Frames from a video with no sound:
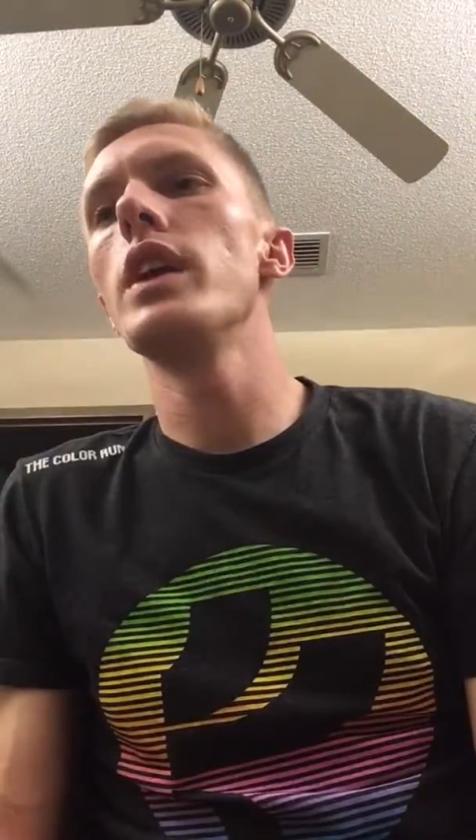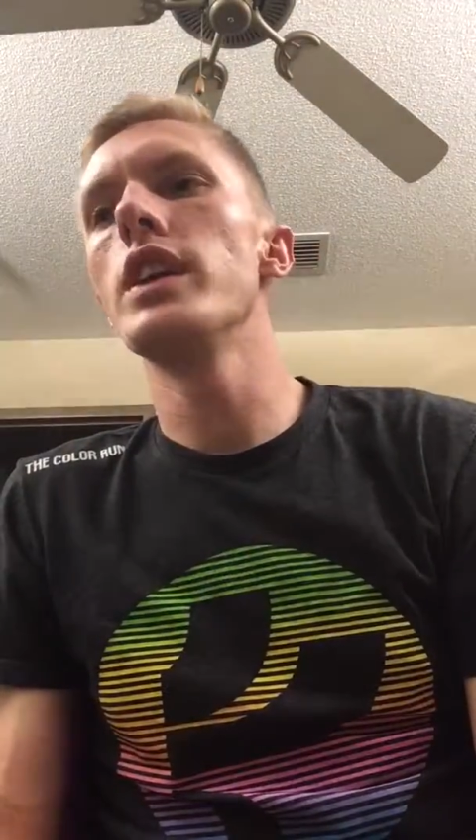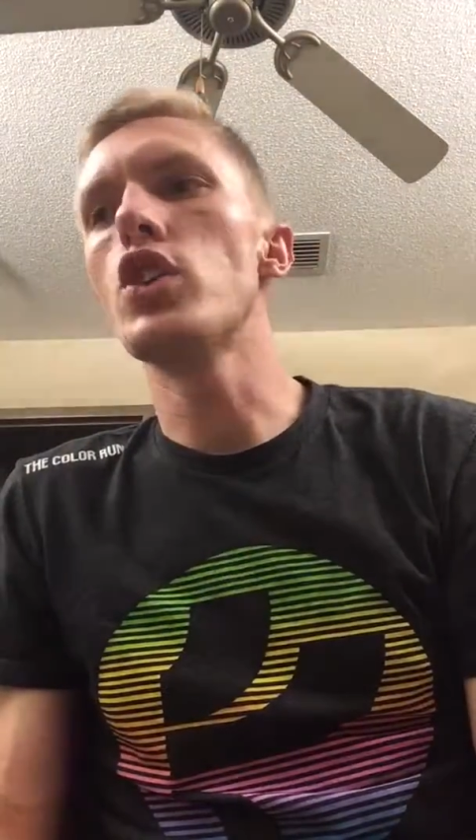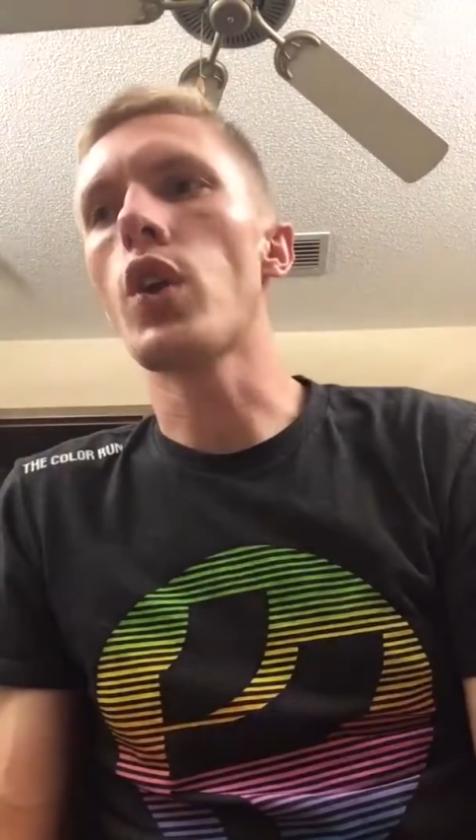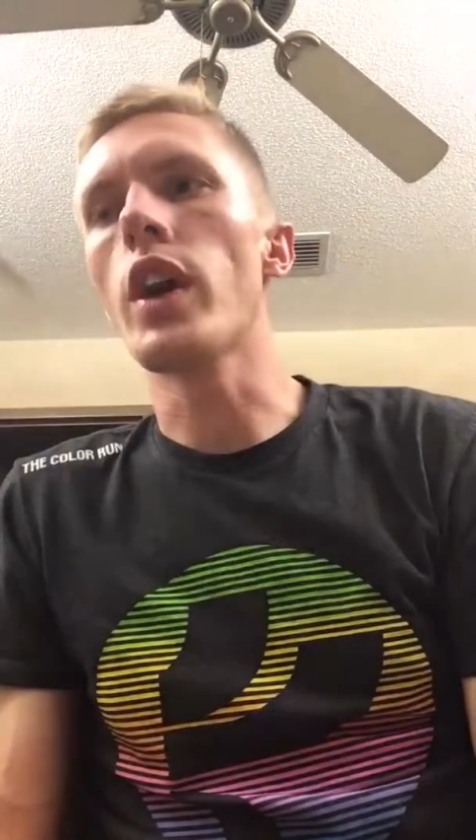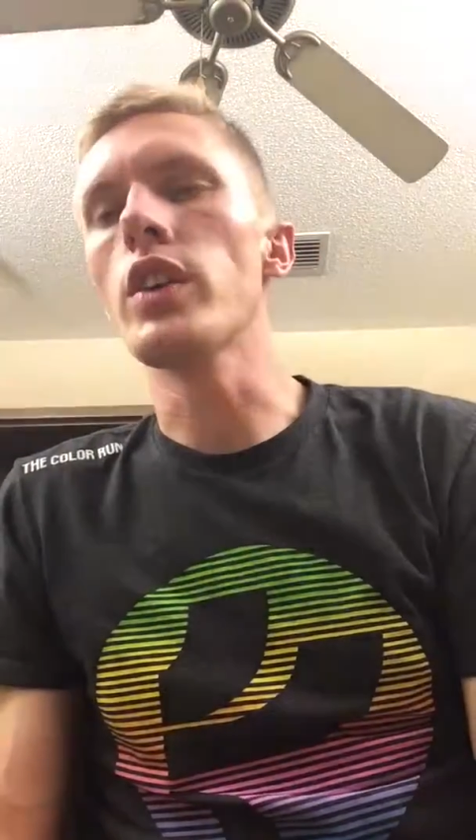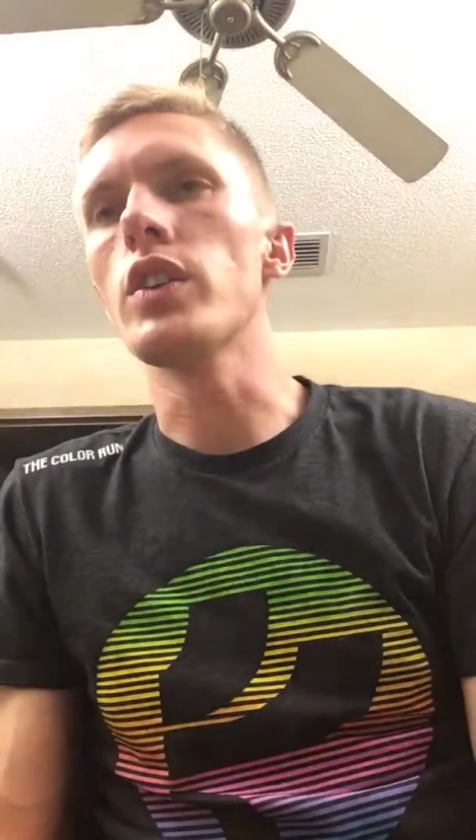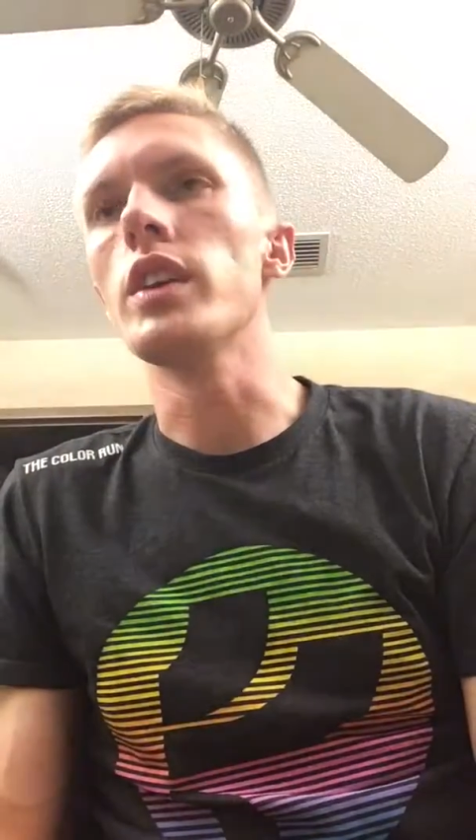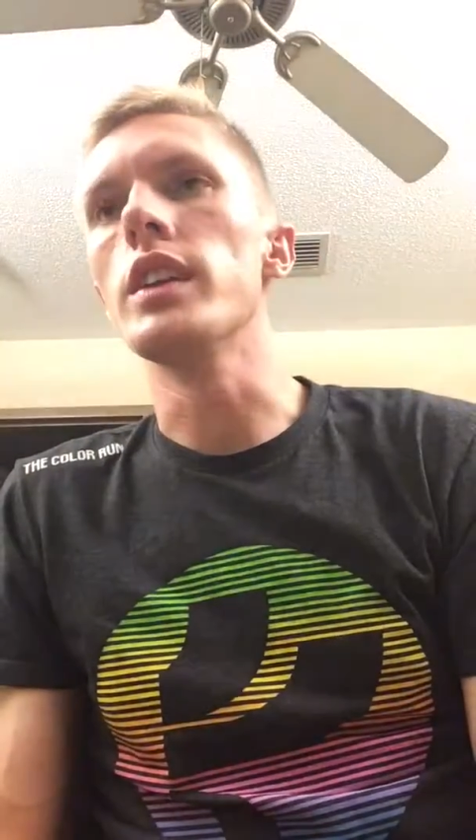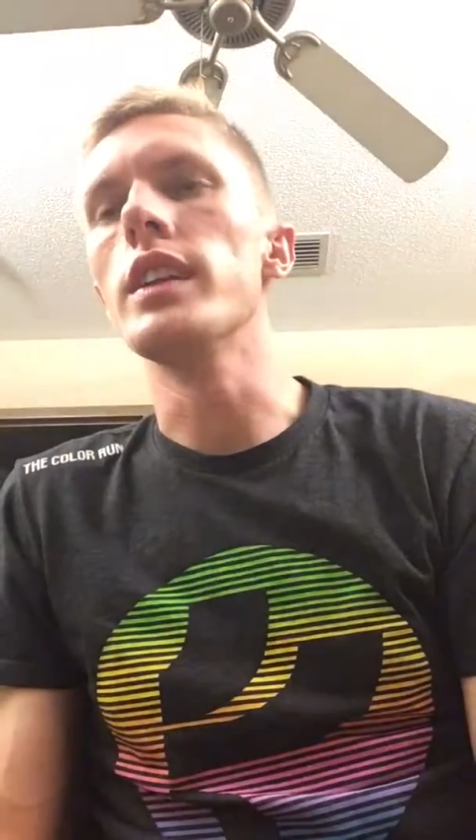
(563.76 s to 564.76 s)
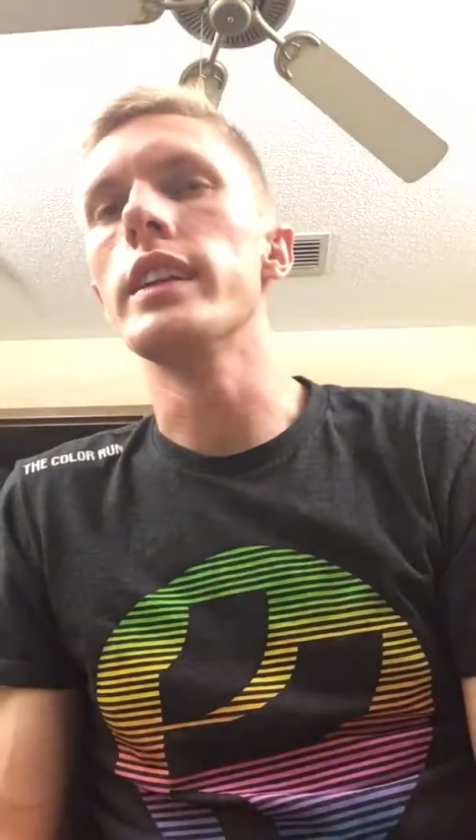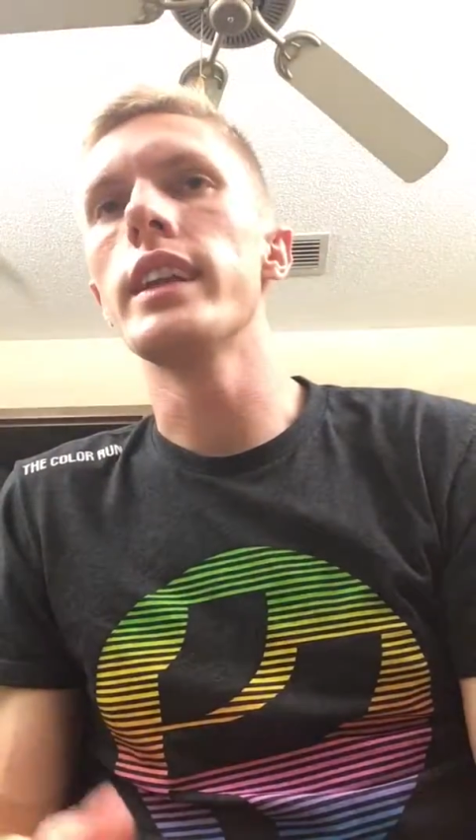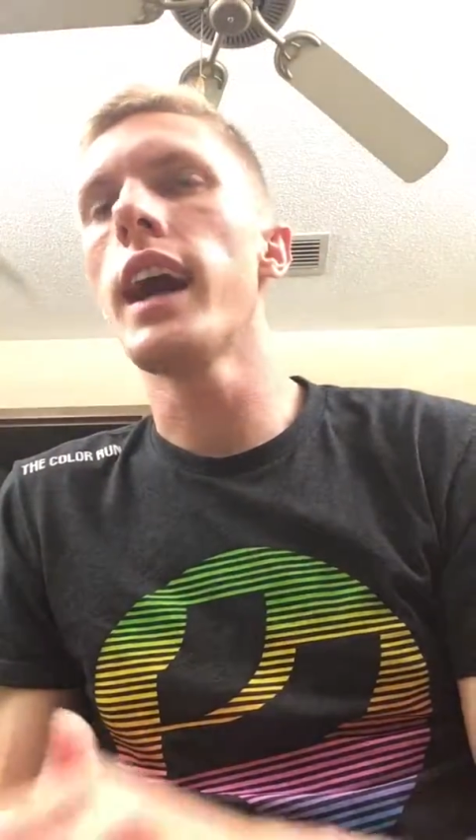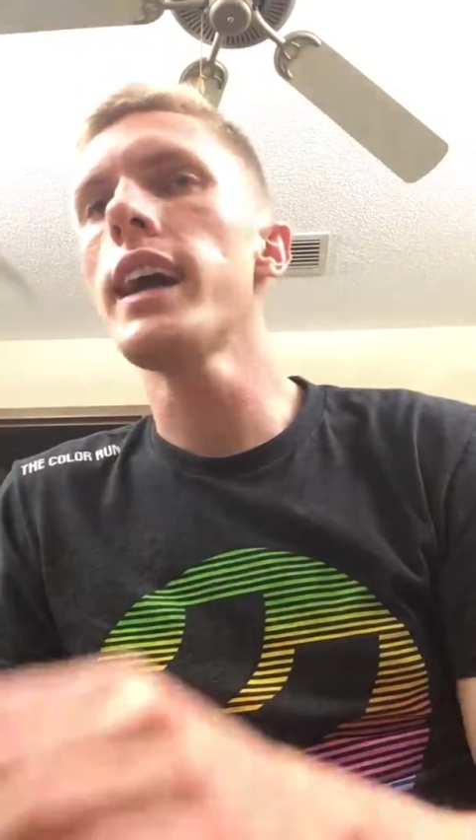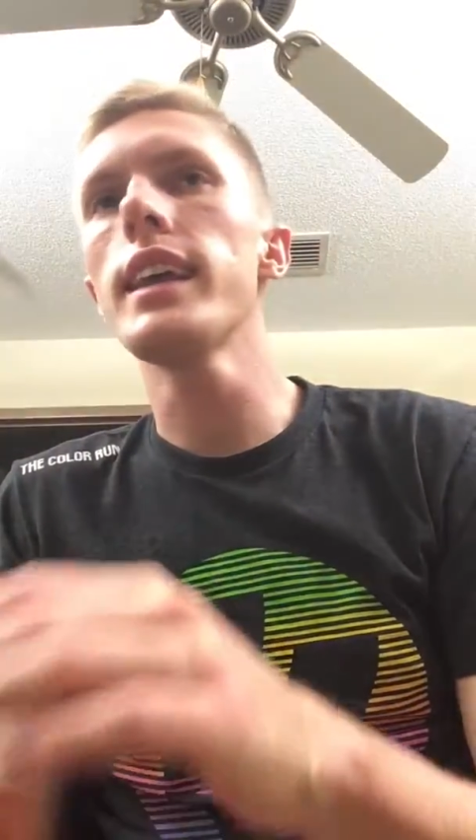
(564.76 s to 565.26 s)
interested
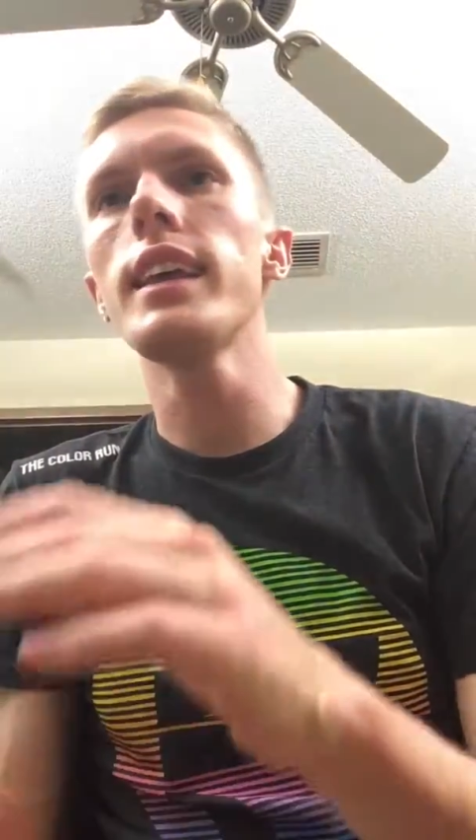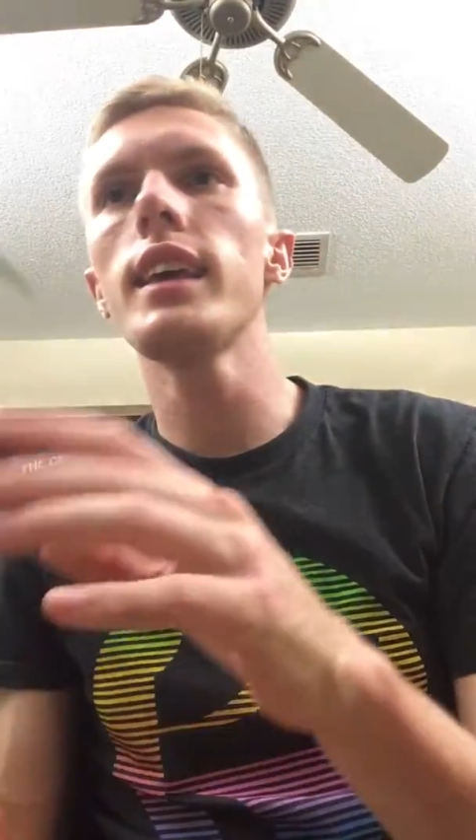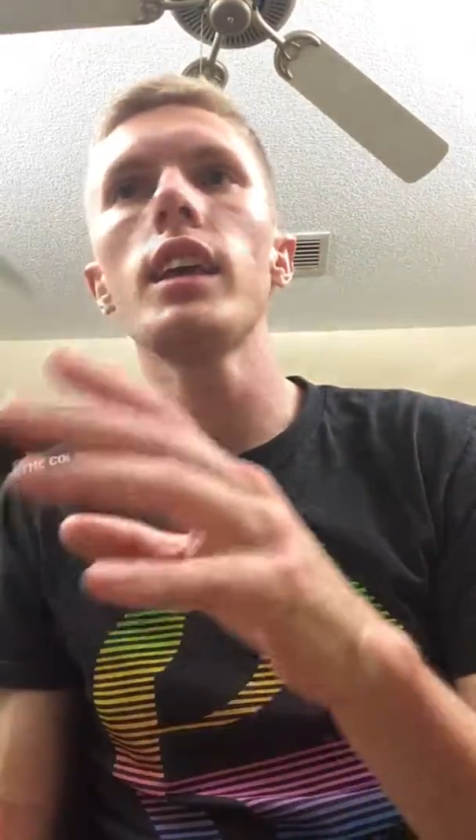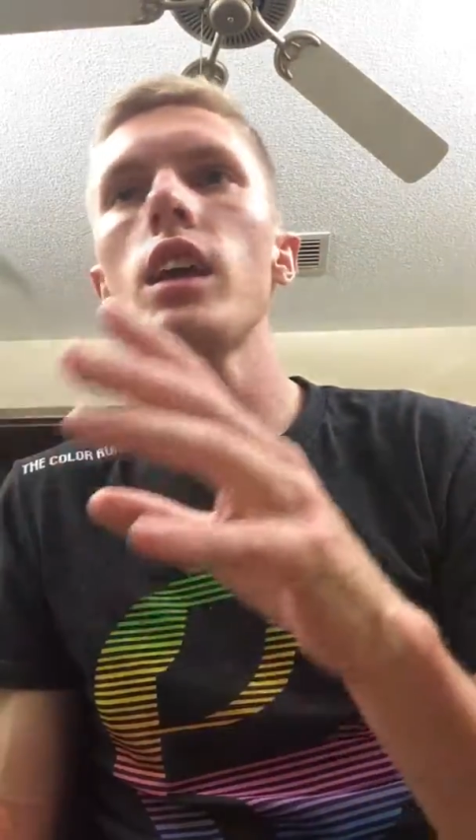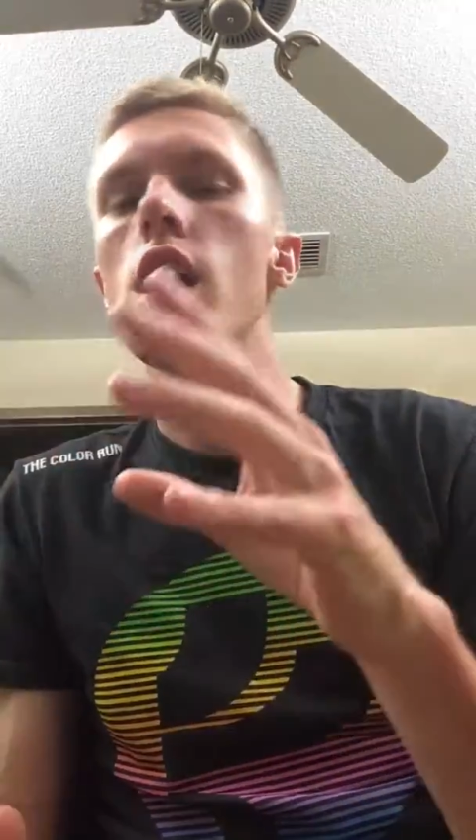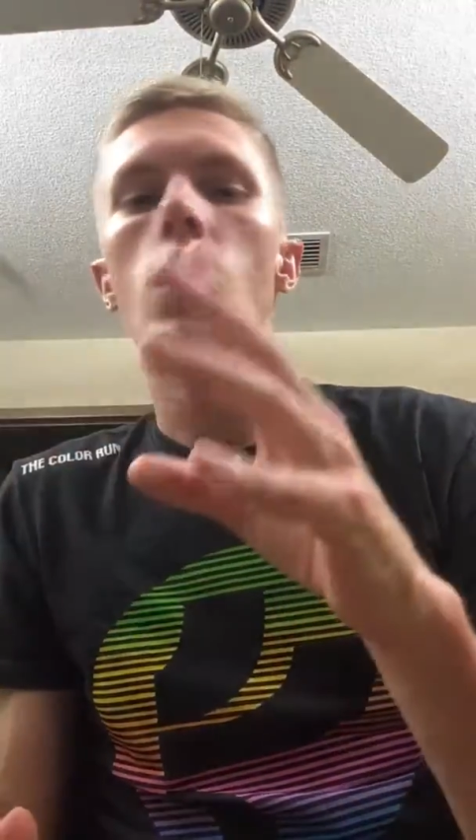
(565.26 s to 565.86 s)
not in